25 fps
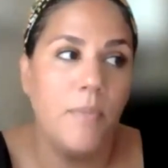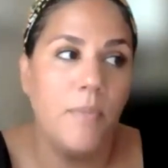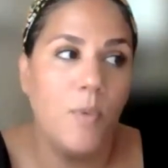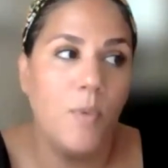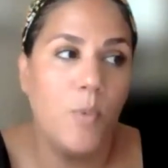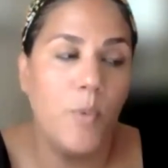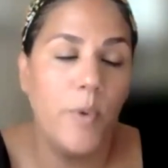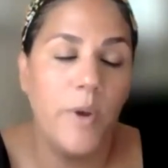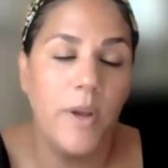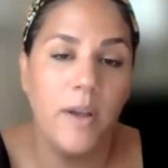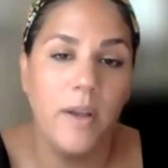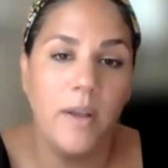
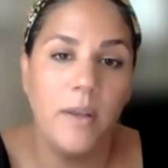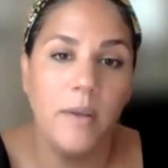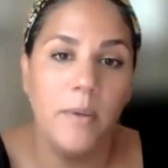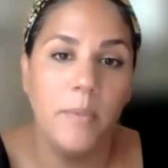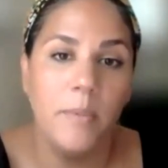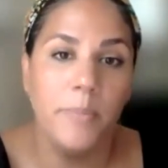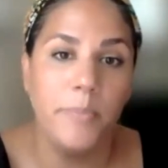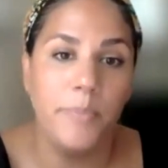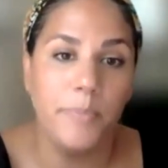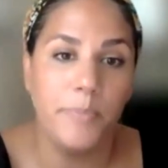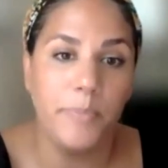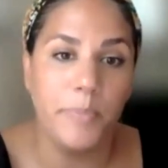
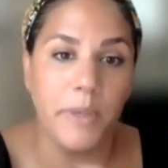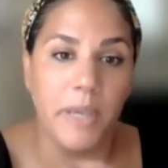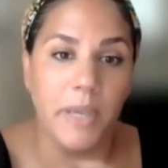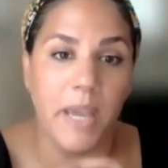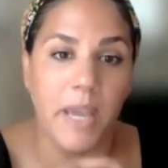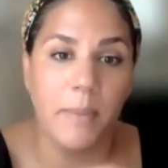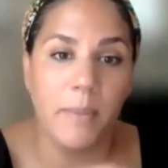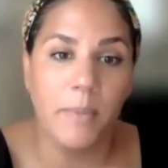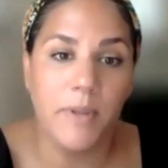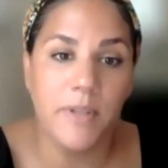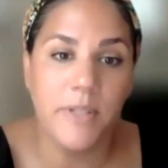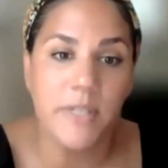will
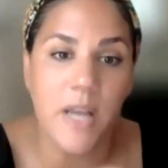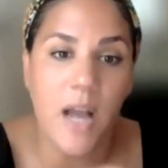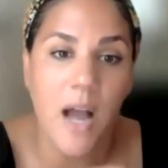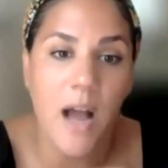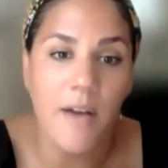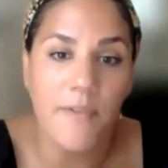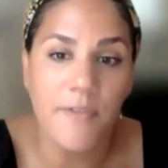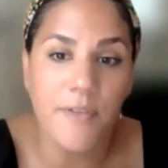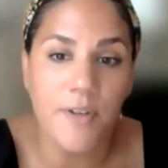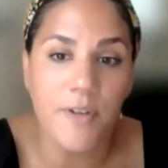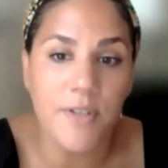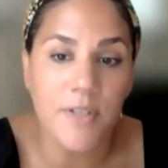be able to
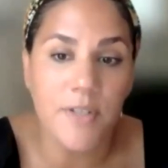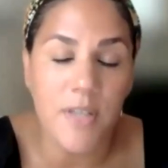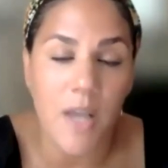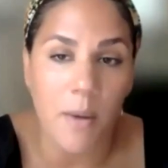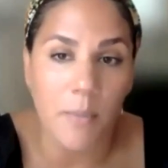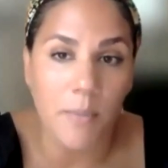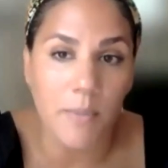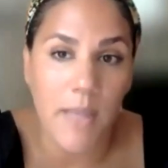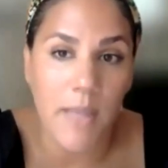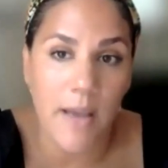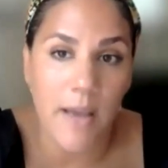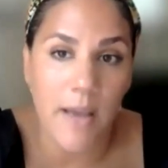offer some